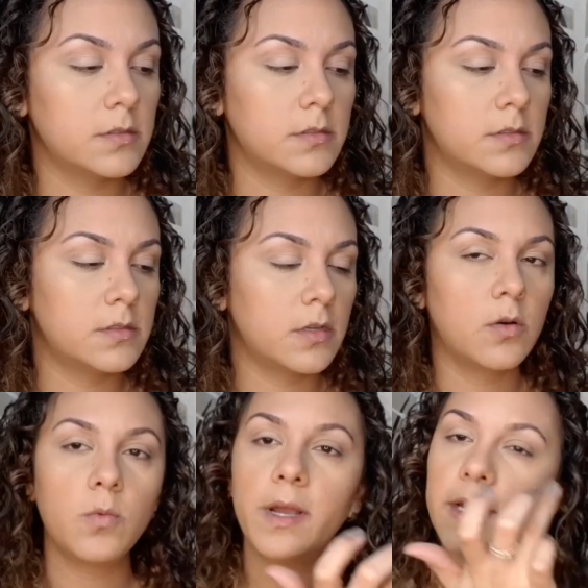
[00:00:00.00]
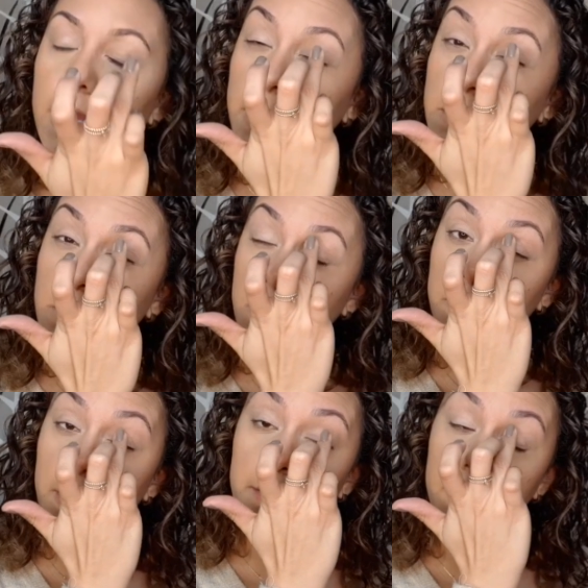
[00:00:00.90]
So when I do
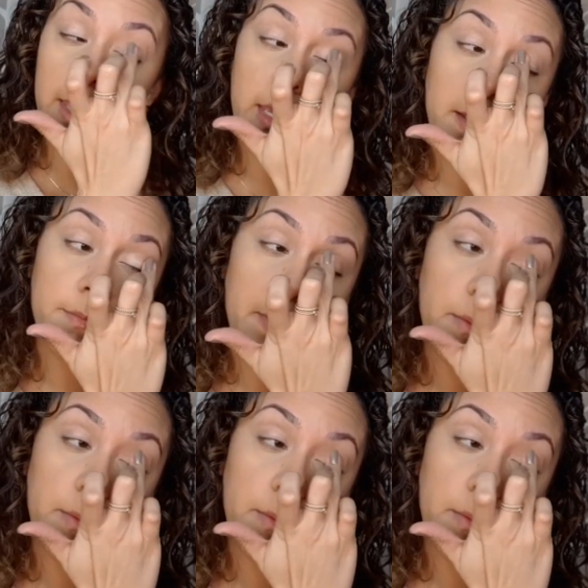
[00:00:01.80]
my makeup